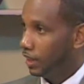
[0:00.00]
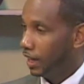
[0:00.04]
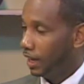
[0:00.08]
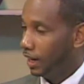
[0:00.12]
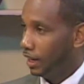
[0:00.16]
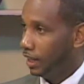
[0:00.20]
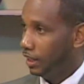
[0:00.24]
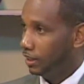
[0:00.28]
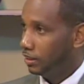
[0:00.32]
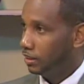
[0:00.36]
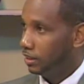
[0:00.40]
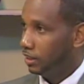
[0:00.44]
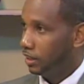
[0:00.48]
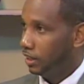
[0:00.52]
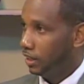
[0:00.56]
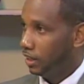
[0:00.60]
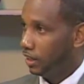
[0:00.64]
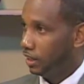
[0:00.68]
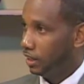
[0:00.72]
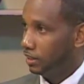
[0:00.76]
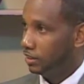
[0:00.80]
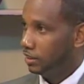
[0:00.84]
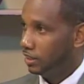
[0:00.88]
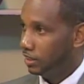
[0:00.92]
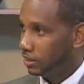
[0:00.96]
That it
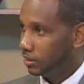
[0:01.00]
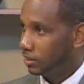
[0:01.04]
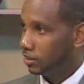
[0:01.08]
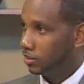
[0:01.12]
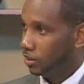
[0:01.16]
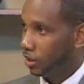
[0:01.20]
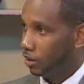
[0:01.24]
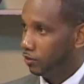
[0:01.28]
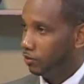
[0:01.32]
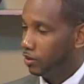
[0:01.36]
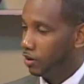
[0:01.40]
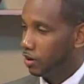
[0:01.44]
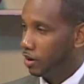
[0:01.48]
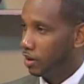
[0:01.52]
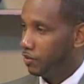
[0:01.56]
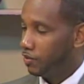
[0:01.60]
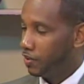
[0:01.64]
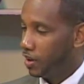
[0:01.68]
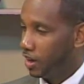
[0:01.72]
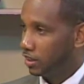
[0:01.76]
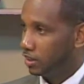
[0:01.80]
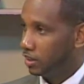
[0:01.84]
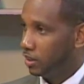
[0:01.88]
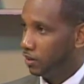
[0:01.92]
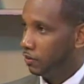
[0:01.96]
this is not very
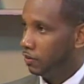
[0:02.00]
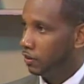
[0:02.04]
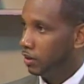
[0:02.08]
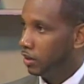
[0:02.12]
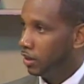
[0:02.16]
effective.